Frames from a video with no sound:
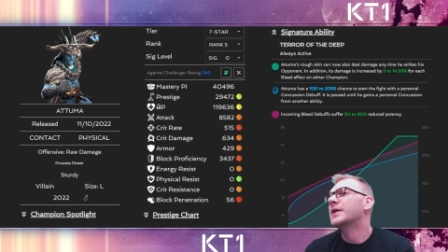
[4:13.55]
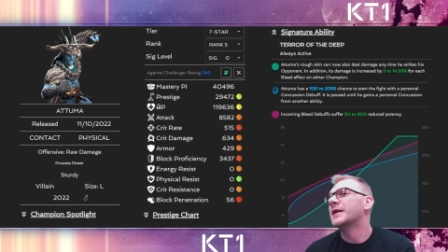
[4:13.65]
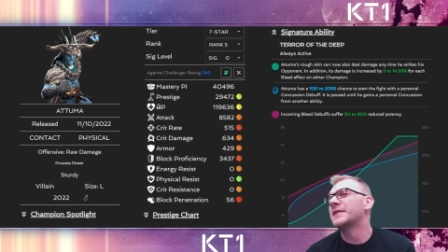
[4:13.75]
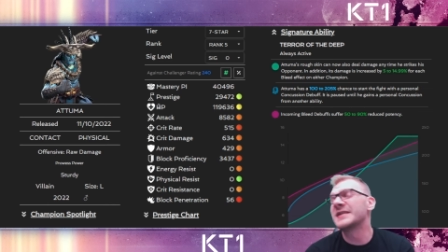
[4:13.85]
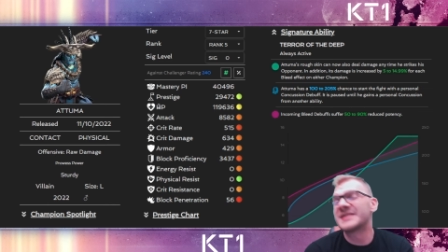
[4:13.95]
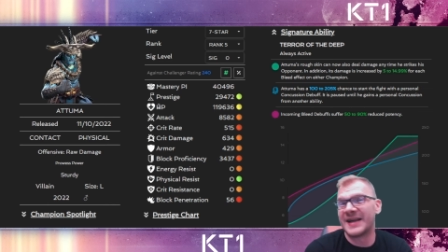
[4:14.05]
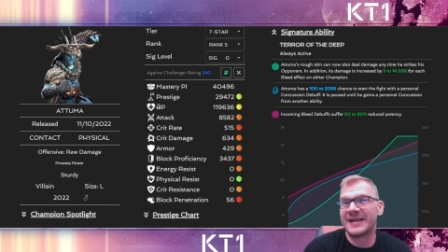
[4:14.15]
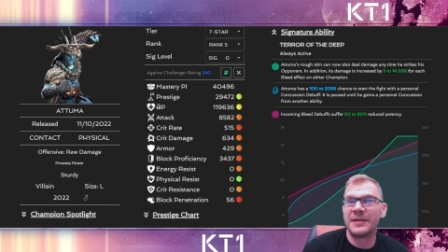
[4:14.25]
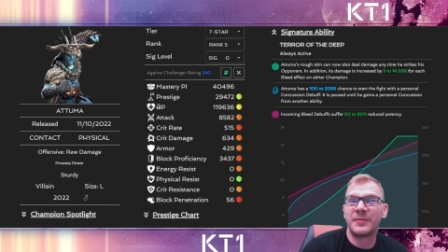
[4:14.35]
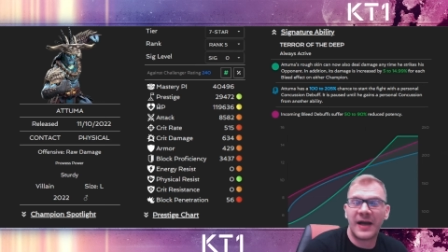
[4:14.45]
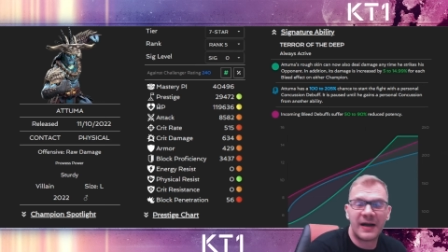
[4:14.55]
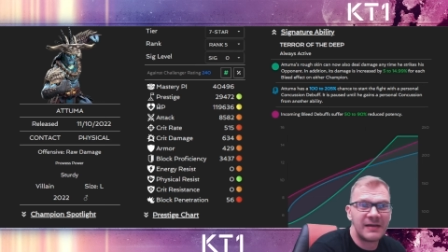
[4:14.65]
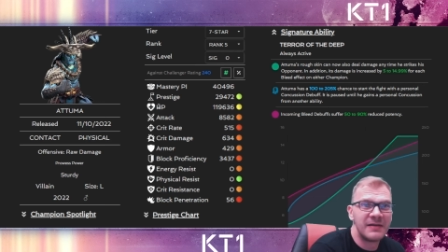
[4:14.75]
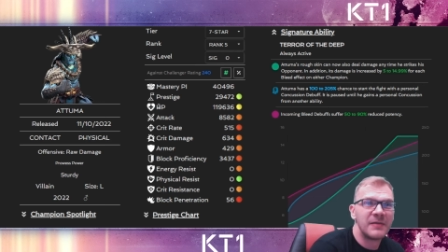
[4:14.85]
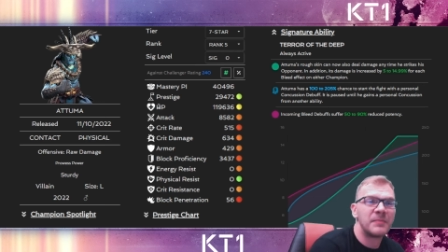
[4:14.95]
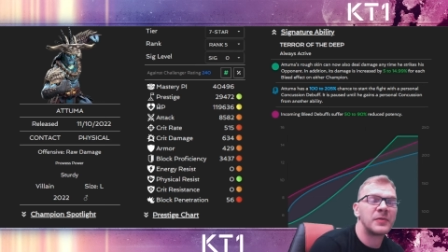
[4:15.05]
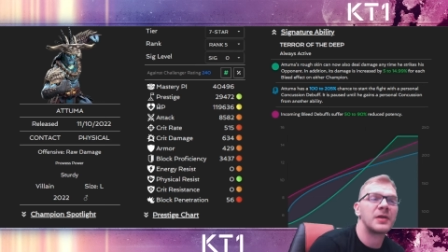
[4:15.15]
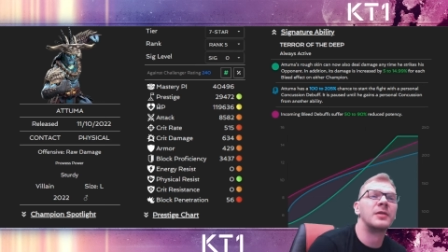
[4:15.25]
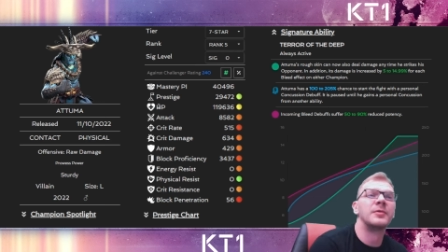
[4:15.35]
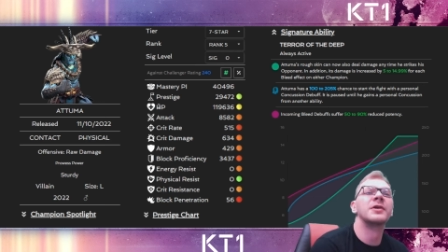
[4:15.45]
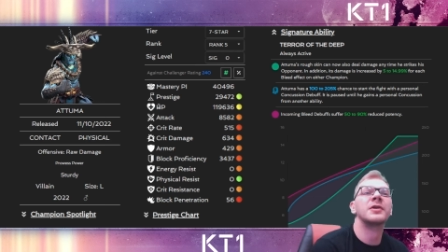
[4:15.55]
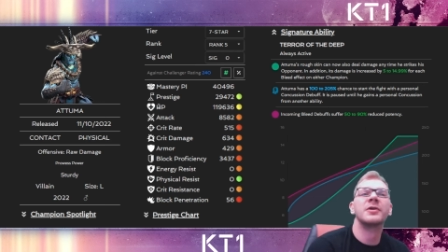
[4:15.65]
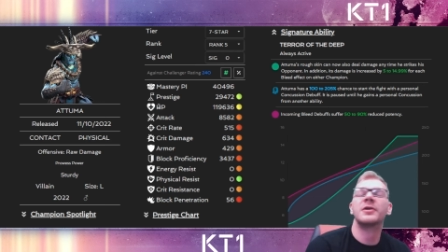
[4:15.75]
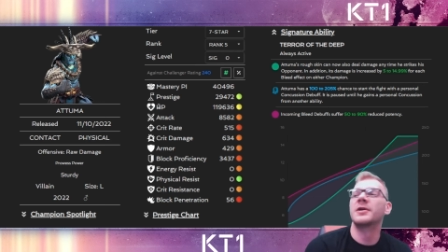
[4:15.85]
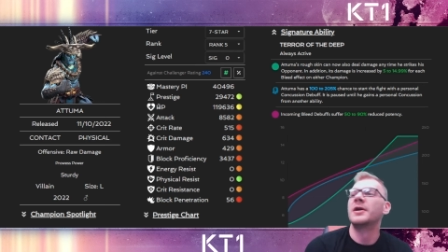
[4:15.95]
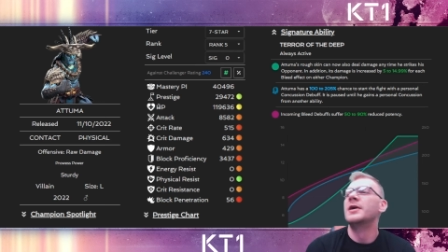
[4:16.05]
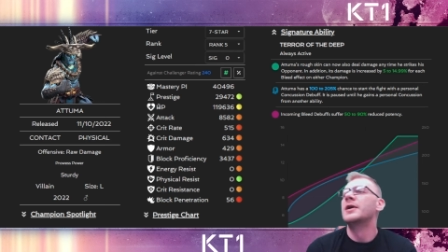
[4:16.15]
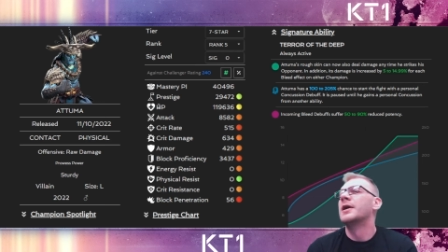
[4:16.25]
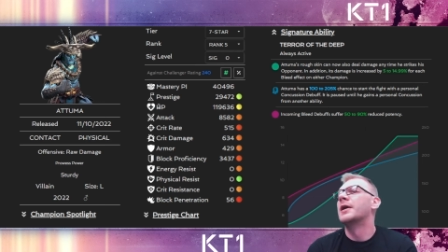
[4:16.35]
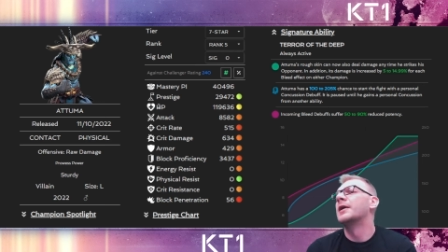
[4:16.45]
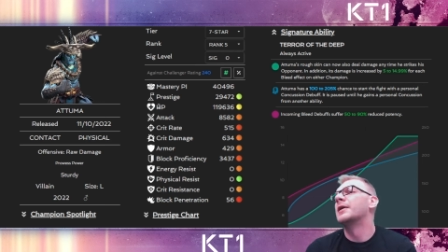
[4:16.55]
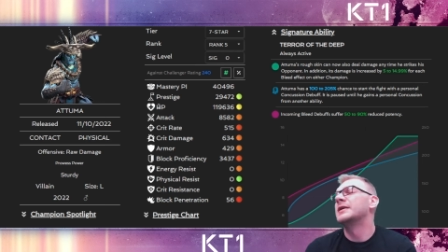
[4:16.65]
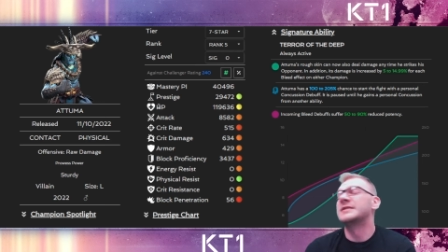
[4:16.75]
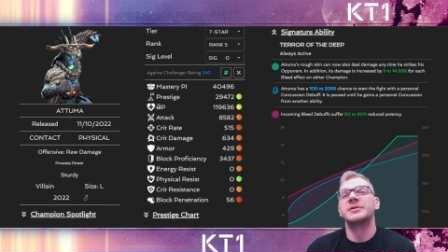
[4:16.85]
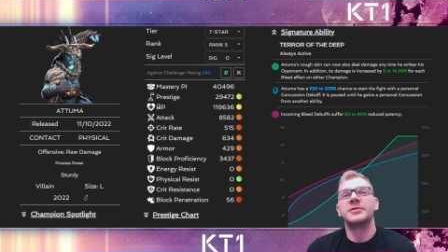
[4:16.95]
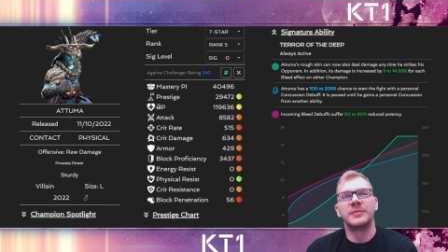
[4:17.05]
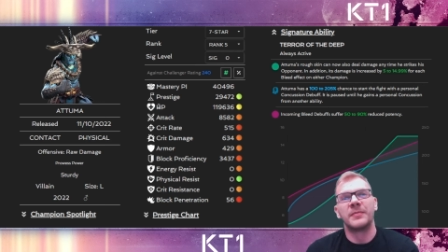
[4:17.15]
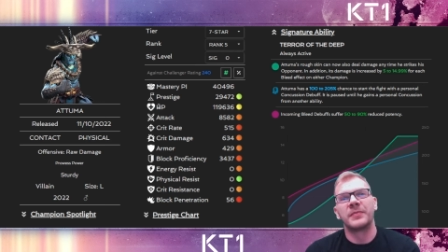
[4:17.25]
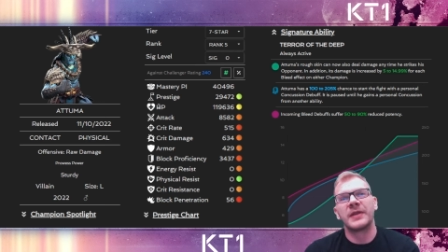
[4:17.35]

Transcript: I think slightly behind Killmonger and Korg, uh, is Atuma.